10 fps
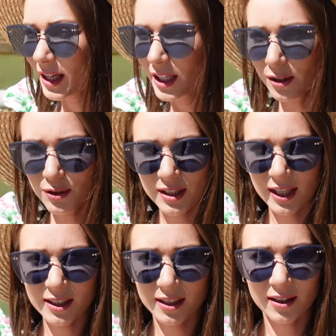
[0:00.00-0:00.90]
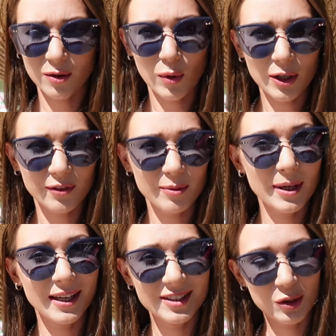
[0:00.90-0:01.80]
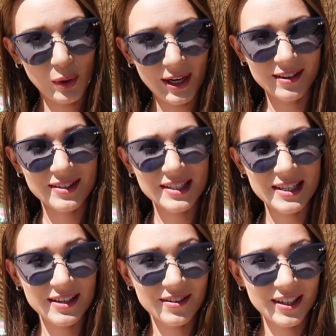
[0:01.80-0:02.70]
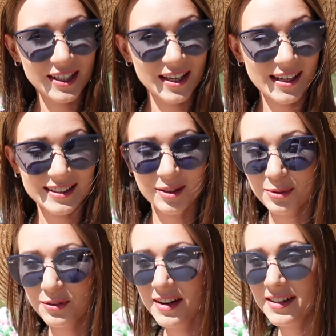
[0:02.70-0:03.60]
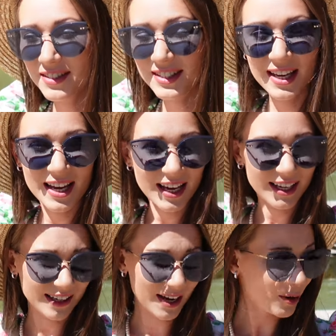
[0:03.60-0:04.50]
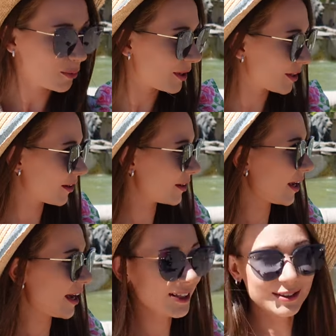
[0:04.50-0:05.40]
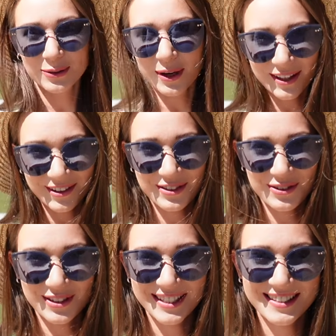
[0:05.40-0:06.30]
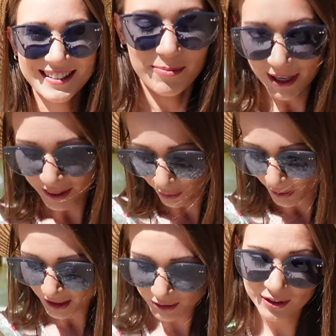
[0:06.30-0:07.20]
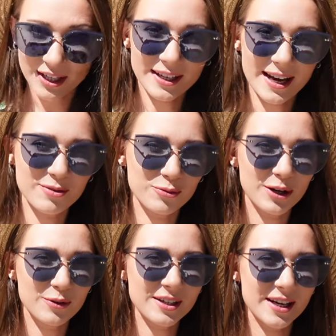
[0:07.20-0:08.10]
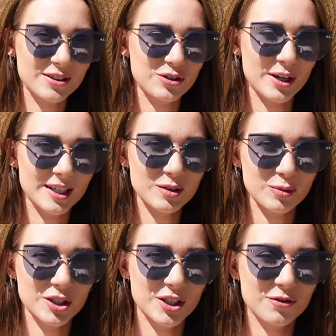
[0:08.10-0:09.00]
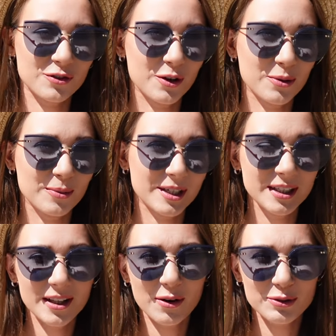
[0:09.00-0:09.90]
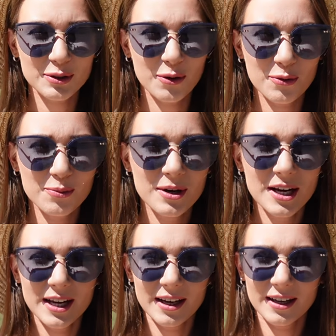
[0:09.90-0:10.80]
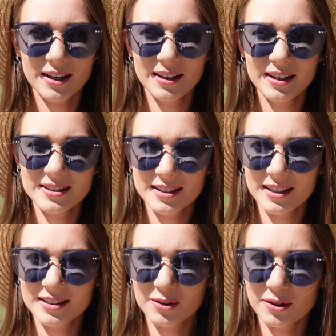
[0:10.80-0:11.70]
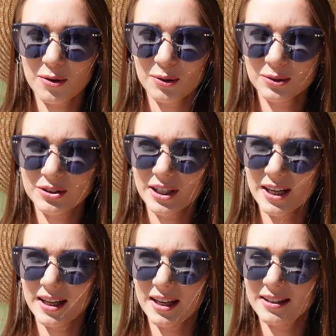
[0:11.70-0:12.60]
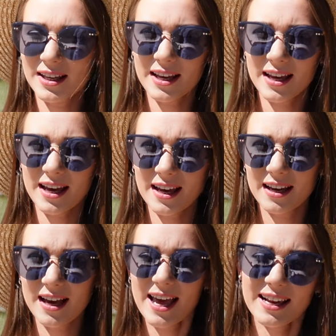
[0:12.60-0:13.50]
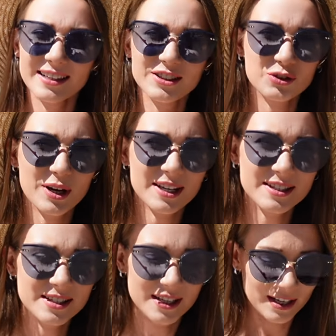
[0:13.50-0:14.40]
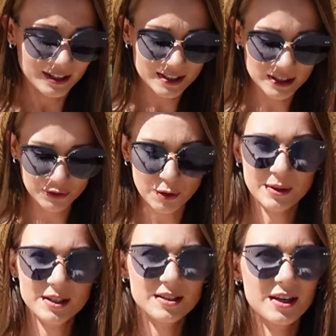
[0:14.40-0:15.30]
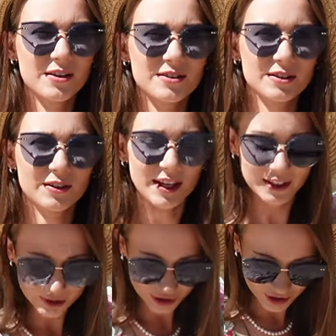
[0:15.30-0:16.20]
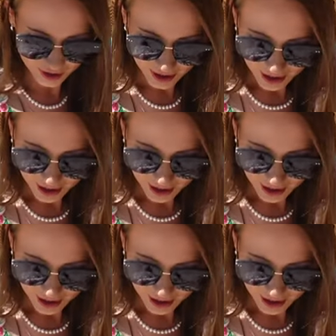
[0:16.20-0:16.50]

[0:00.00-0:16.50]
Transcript: It looks like uh, one of the main squares here in Aix-en-Provence and now we're gonna head to other streets. By the way, today I'm wearing a dress which is from Hill House Home. Uh, this is called an uh, Ellie dress. This is from this year's collection.